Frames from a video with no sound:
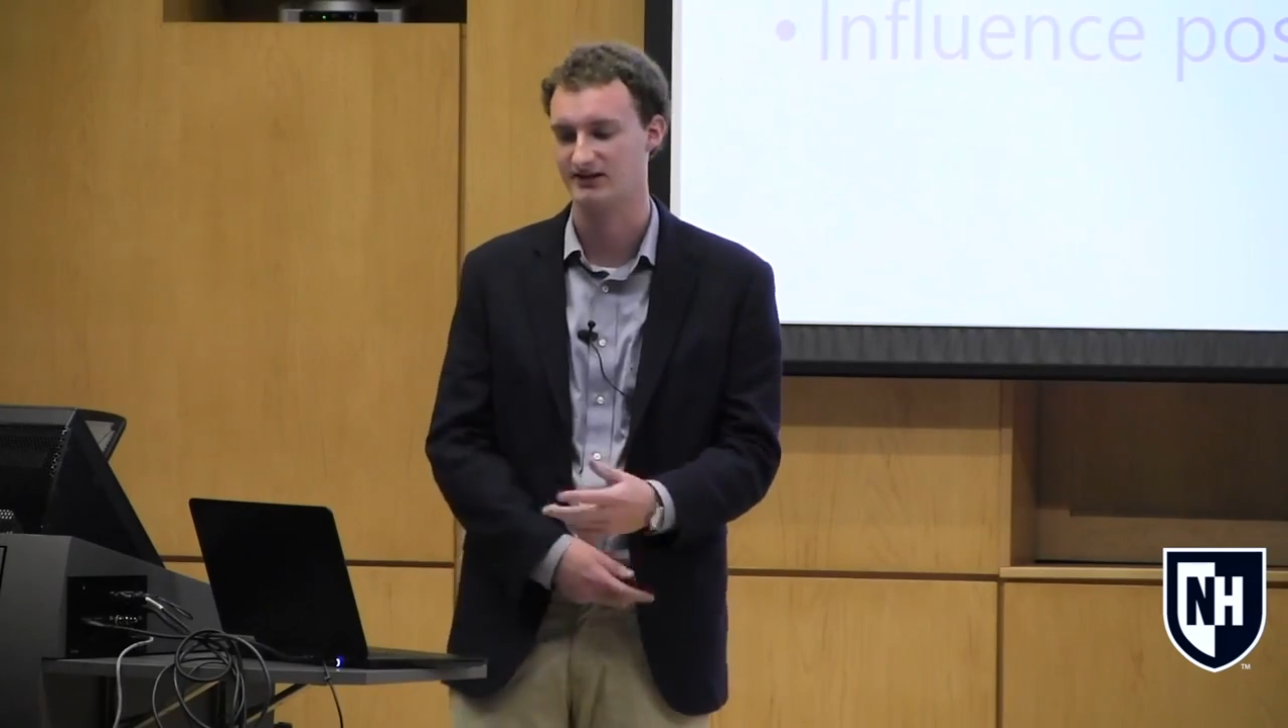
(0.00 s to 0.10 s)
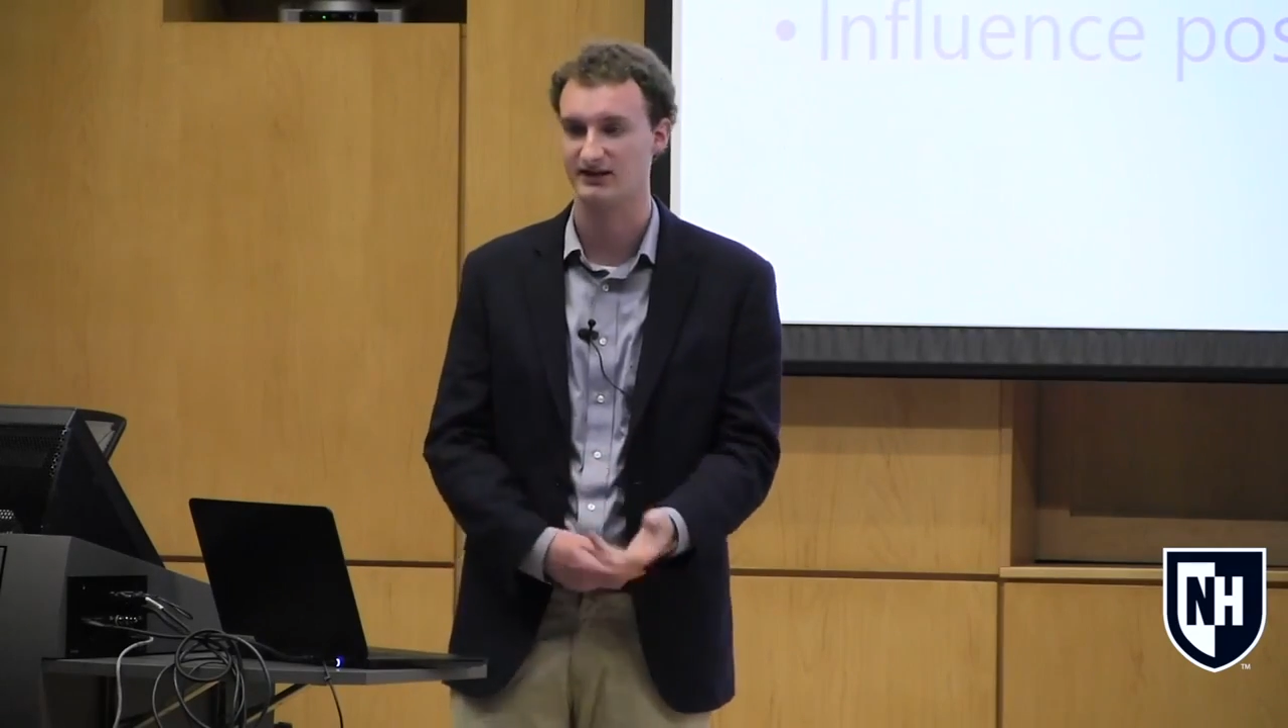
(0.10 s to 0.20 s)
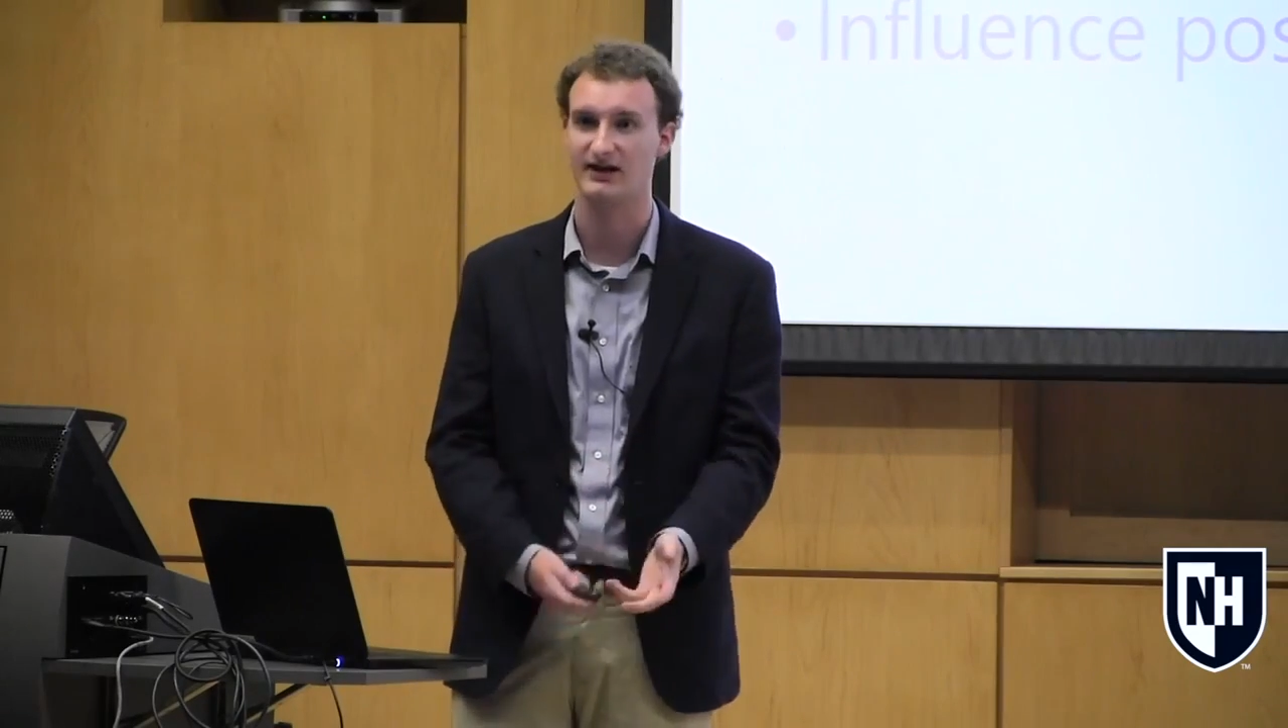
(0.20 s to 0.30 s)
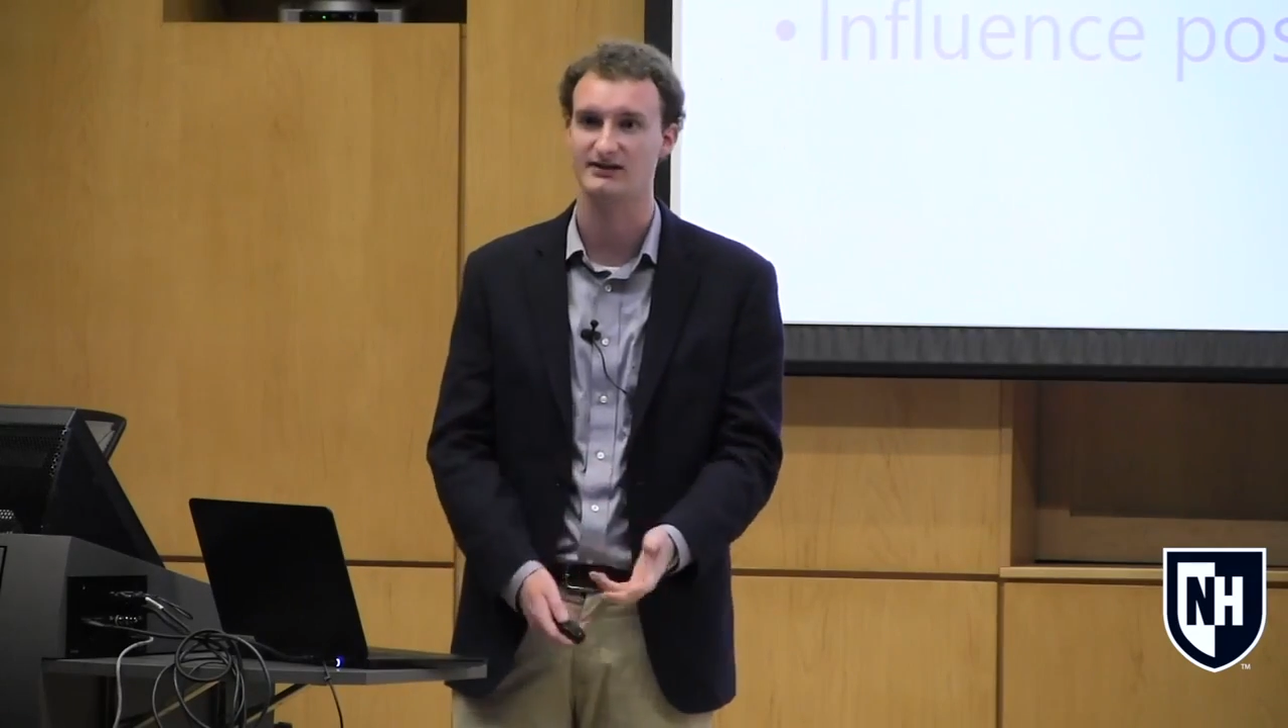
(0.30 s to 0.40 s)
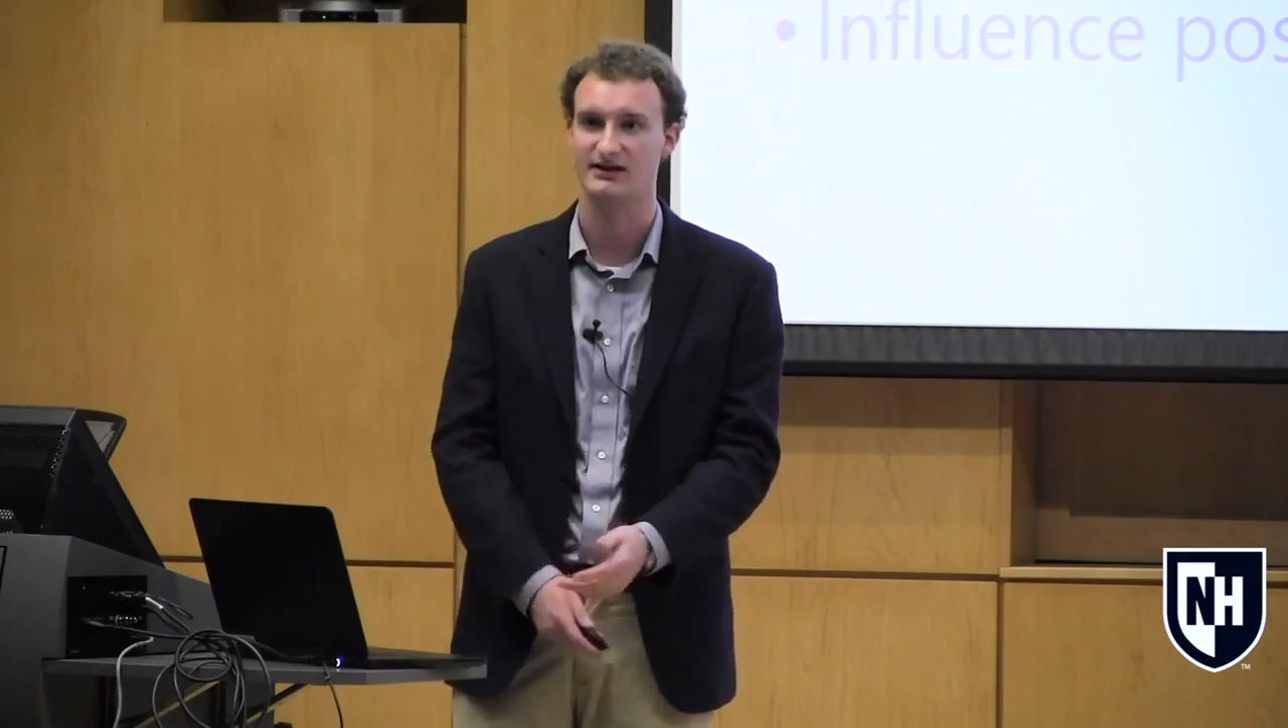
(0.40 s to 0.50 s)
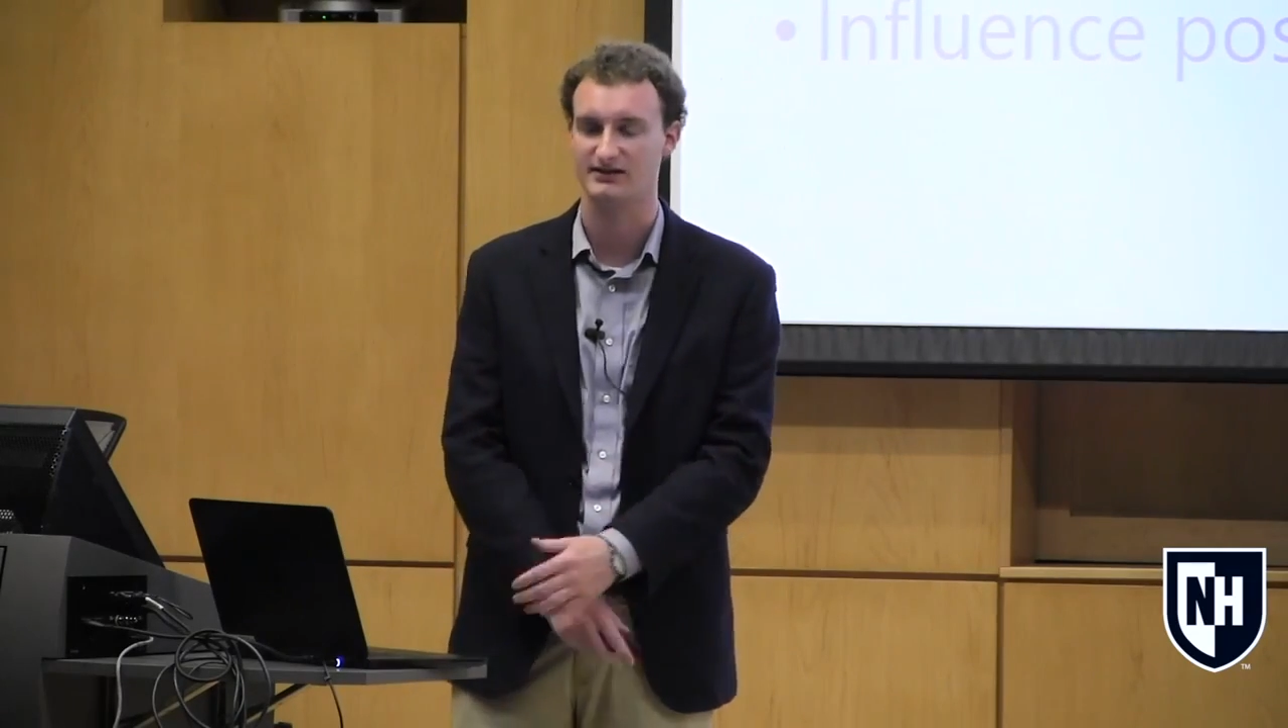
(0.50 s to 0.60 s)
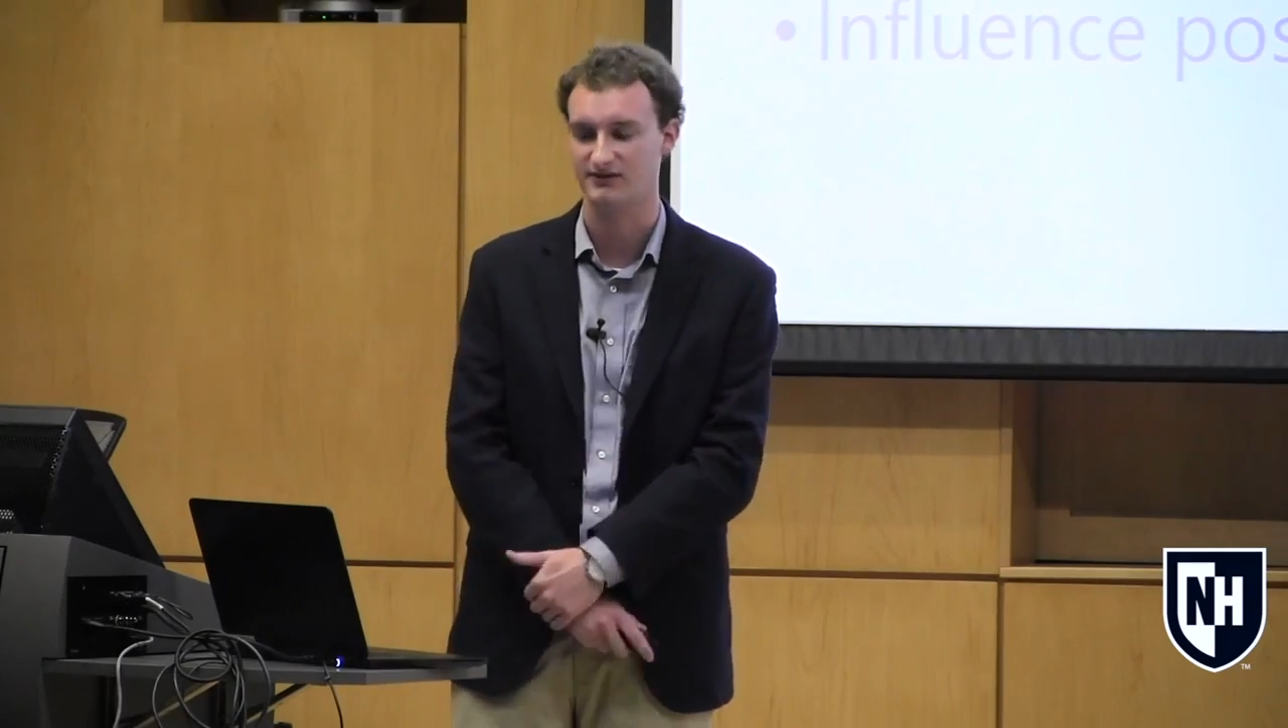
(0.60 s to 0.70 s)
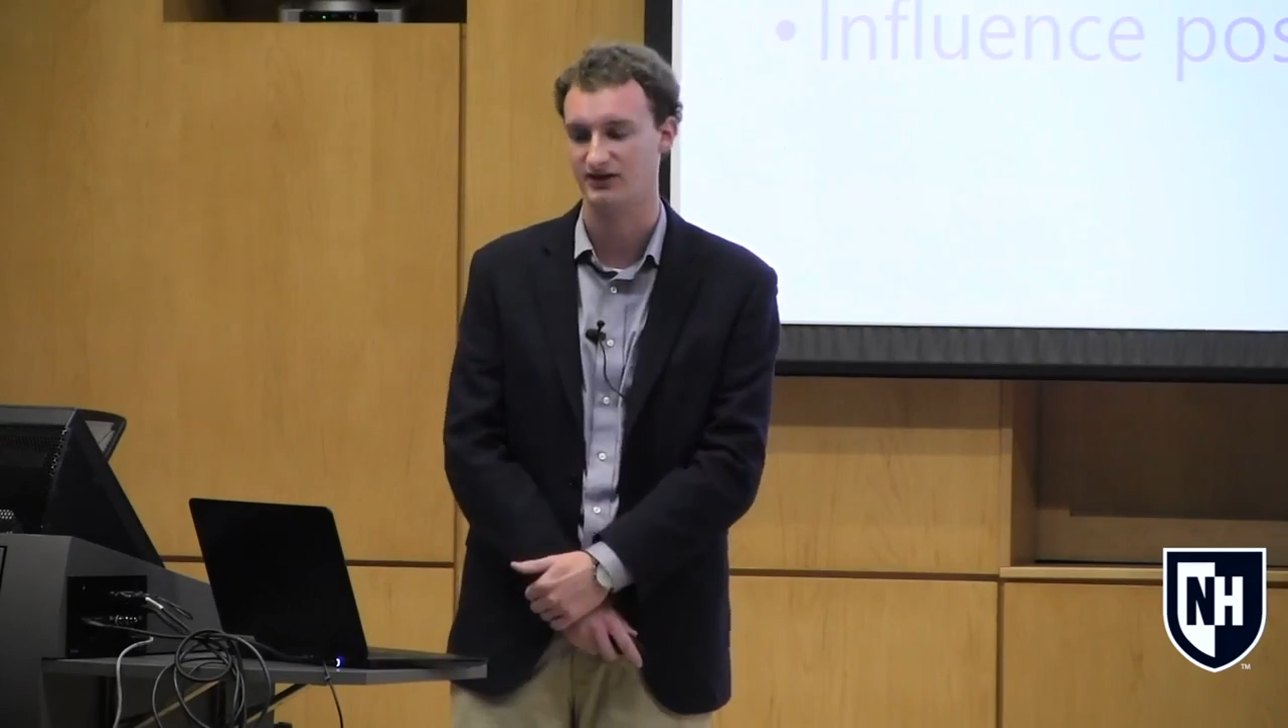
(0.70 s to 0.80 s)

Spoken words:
in the context